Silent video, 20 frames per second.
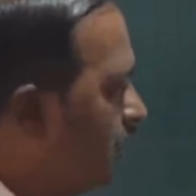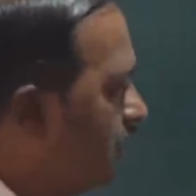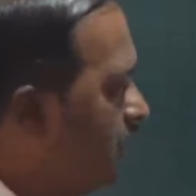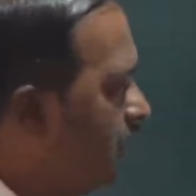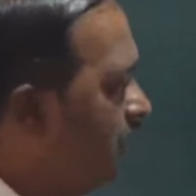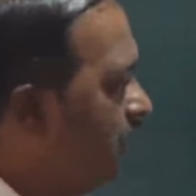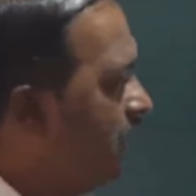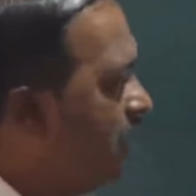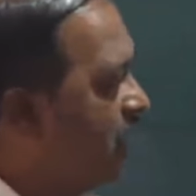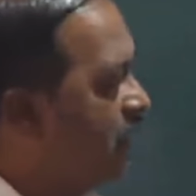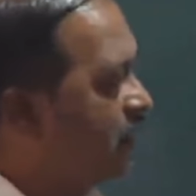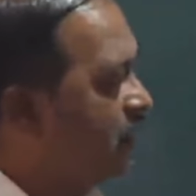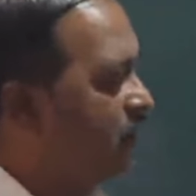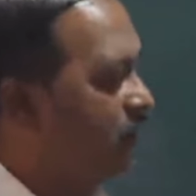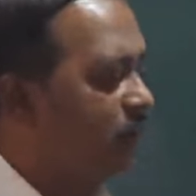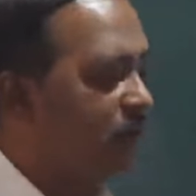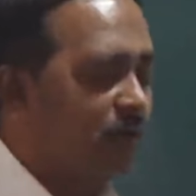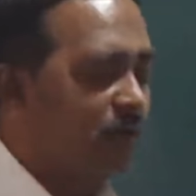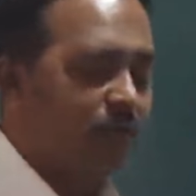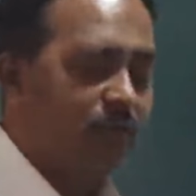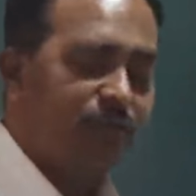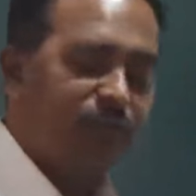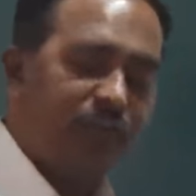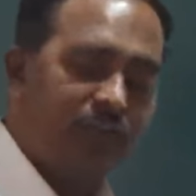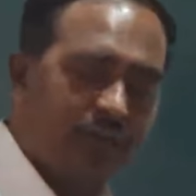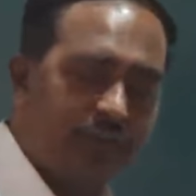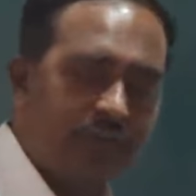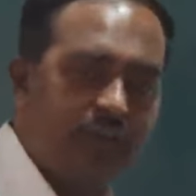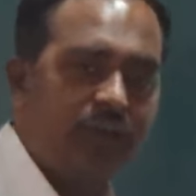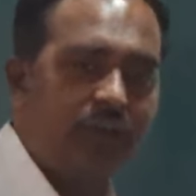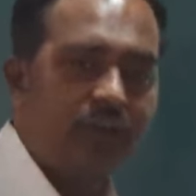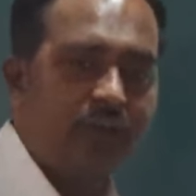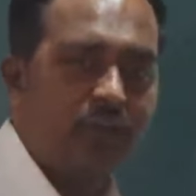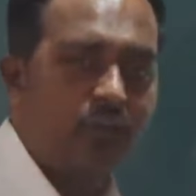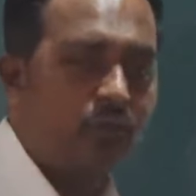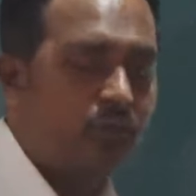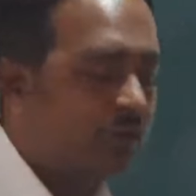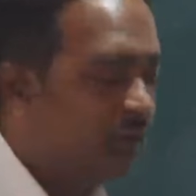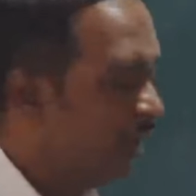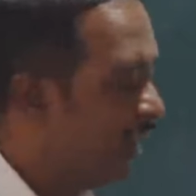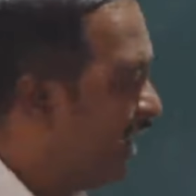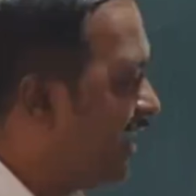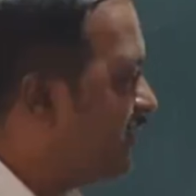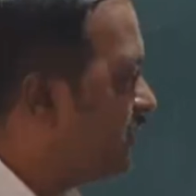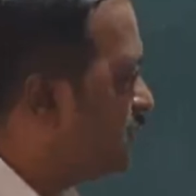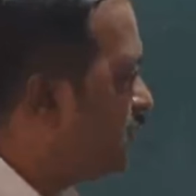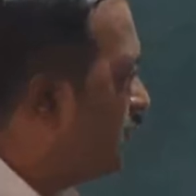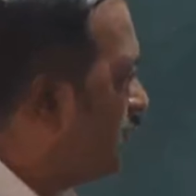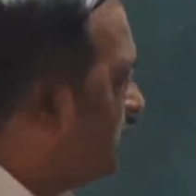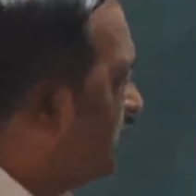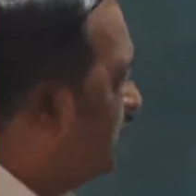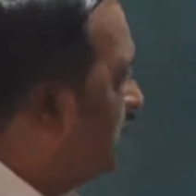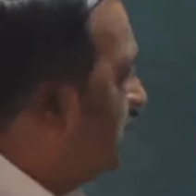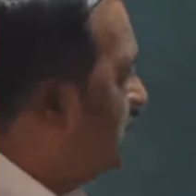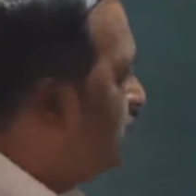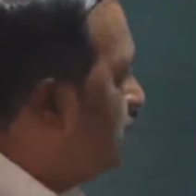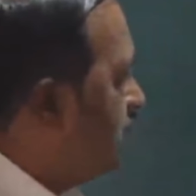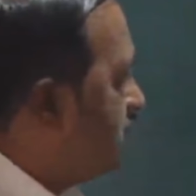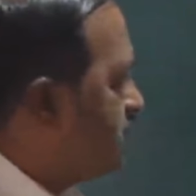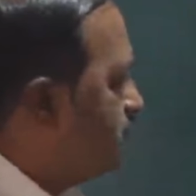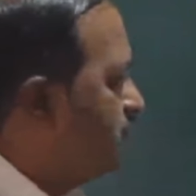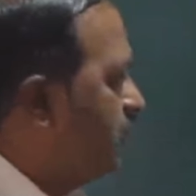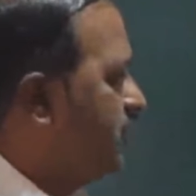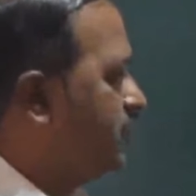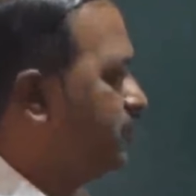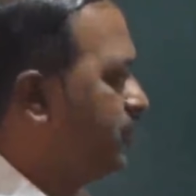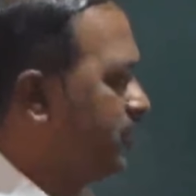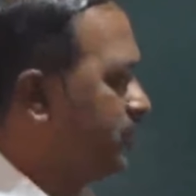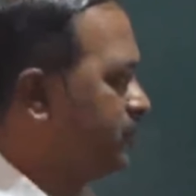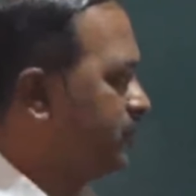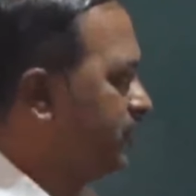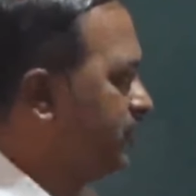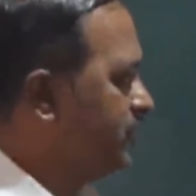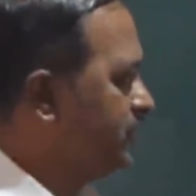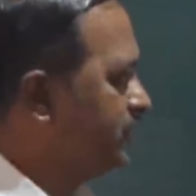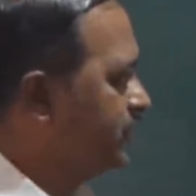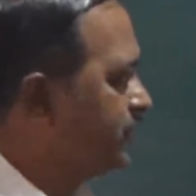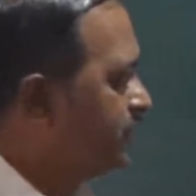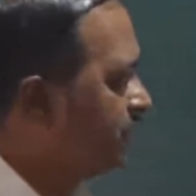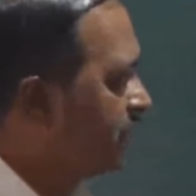they are further utilized for the investment purpose,